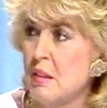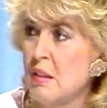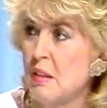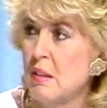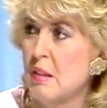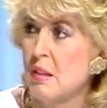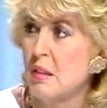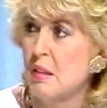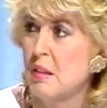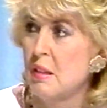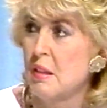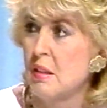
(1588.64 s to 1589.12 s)
which
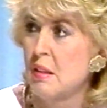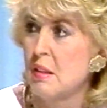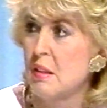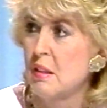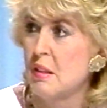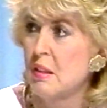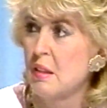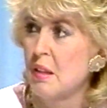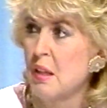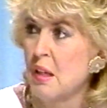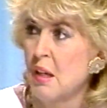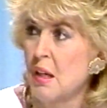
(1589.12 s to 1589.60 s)

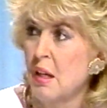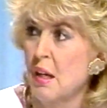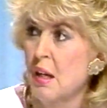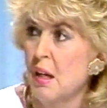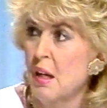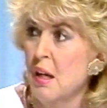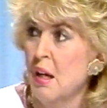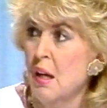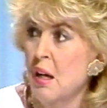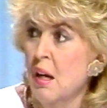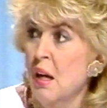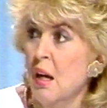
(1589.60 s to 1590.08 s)
musical?
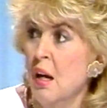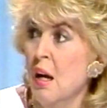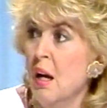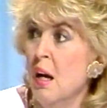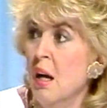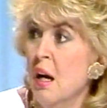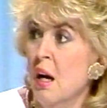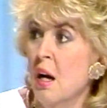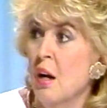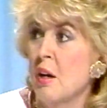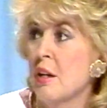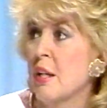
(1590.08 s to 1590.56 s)
King and
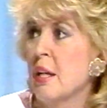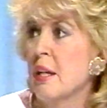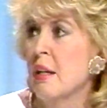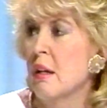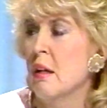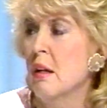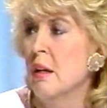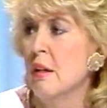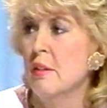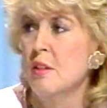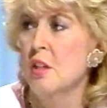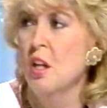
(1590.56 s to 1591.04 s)
I. Okay,
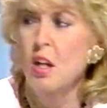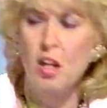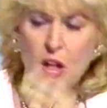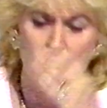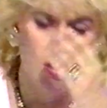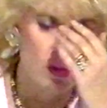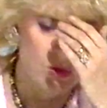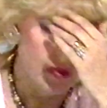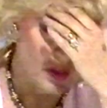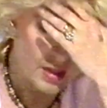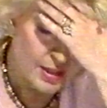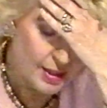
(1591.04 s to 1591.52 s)
uh,
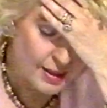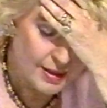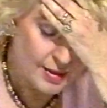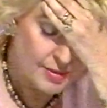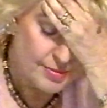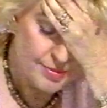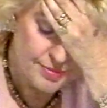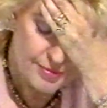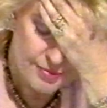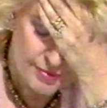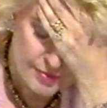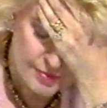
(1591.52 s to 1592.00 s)
no. Um, the